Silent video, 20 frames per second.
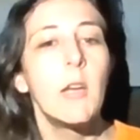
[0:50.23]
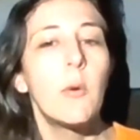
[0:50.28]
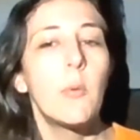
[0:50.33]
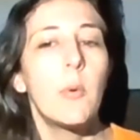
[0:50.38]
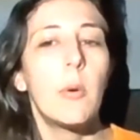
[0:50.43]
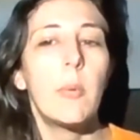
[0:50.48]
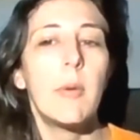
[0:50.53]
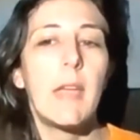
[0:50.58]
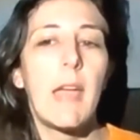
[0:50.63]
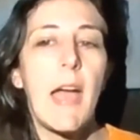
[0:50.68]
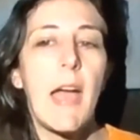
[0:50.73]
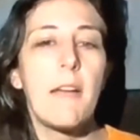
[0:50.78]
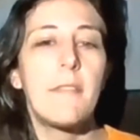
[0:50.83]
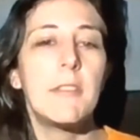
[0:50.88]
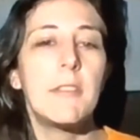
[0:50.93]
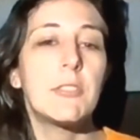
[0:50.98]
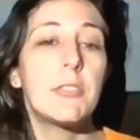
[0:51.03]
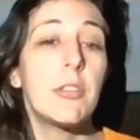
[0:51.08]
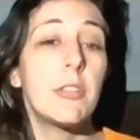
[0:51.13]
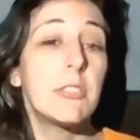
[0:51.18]
What we have
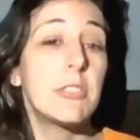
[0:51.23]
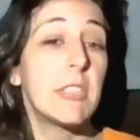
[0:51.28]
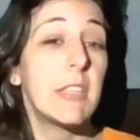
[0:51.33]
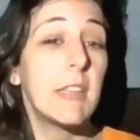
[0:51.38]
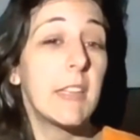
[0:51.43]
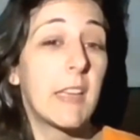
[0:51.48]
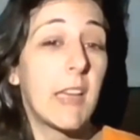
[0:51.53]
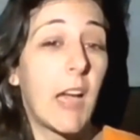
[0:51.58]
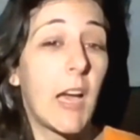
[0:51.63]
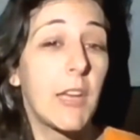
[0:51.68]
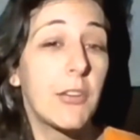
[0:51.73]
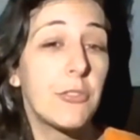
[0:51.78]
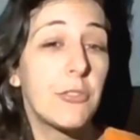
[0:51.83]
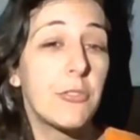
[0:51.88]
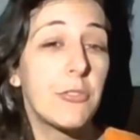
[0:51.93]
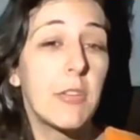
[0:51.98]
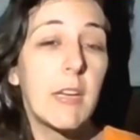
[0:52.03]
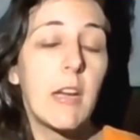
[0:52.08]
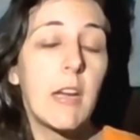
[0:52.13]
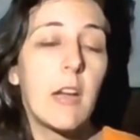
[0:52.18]
is those in the
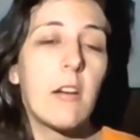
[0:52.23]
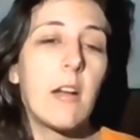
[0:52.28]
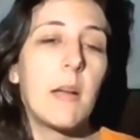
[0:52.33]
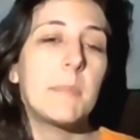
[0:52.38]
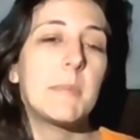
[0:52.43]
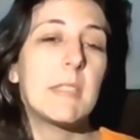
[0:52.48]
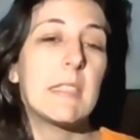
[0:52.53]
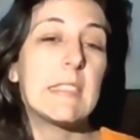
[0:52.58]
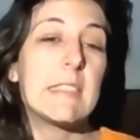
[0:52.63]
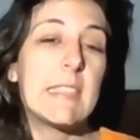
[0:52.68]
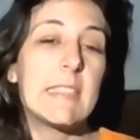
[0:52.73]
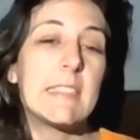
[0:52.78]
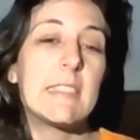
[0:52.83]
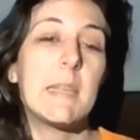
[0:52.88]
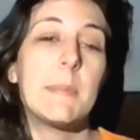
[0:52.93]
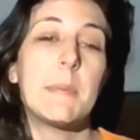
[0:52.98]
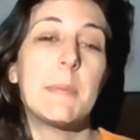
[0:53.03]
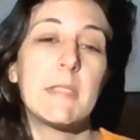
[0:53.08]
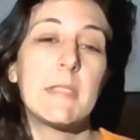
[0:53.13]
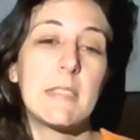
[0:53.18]
country are up to
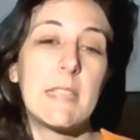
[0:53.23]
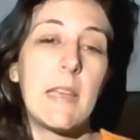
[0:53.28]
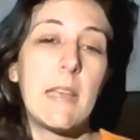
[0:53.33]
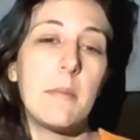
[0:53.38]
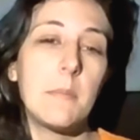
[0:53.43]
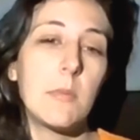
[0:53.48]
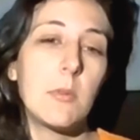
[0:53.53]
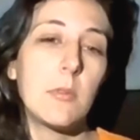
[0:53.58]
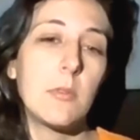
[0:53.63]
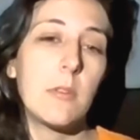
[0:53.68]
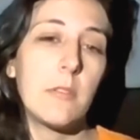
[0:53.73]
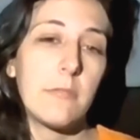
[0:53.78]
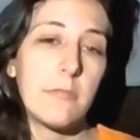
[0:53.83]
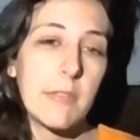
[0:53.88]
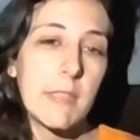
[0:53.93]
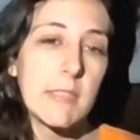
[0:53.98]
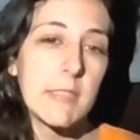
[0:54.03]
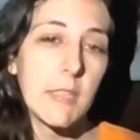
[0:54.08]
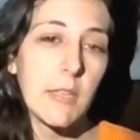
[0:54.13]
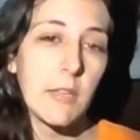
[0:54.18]
60% more at
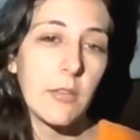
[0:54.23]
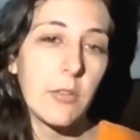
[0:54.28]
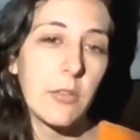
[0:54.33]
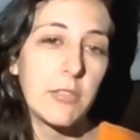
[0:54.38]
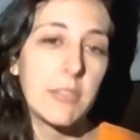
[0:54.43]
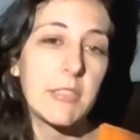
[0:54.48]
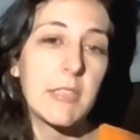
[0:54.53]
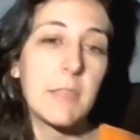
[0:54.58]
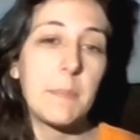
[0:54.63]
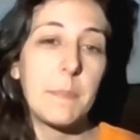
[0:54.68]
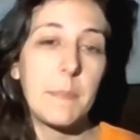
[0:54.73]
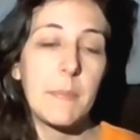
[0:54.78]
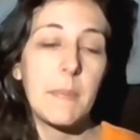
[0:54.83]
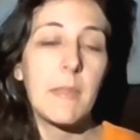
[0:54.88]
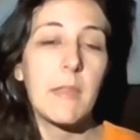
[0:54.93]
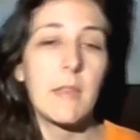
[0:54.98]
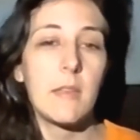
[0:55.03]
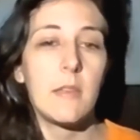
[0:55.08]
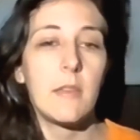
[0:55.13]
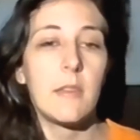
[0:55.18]
risk and those
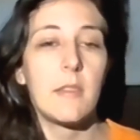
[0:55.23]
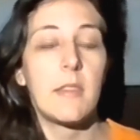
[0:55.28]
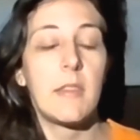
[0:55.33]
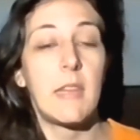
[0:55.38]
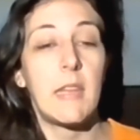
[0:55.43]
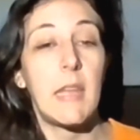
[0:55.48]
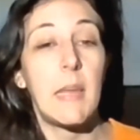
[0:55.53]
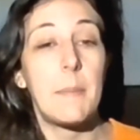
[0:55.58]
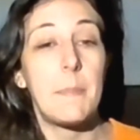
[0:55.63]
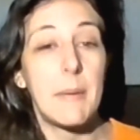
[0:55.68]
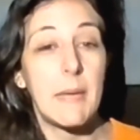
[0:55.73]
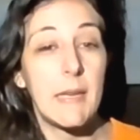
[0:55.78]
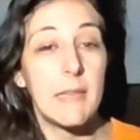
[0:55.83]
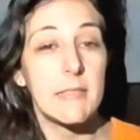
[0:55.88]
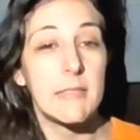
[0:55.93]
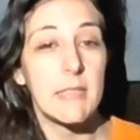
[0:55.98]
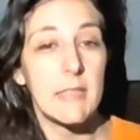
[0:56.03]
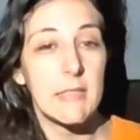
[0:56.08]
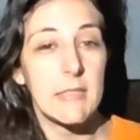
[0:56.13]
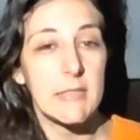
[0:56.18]
than their
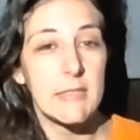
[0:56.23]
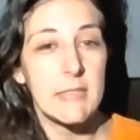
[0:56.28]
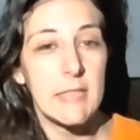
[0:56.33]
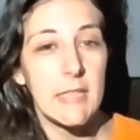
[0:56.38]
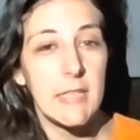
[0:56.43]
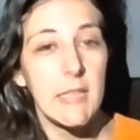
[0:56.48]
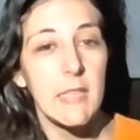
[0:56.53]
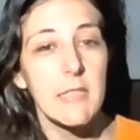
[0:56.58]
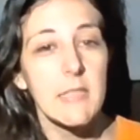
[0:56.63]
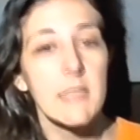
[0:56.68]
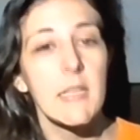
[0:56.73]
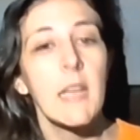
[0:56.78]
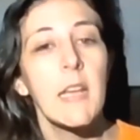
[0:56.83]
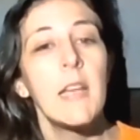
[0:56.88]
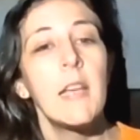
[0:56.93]
peers in the cities.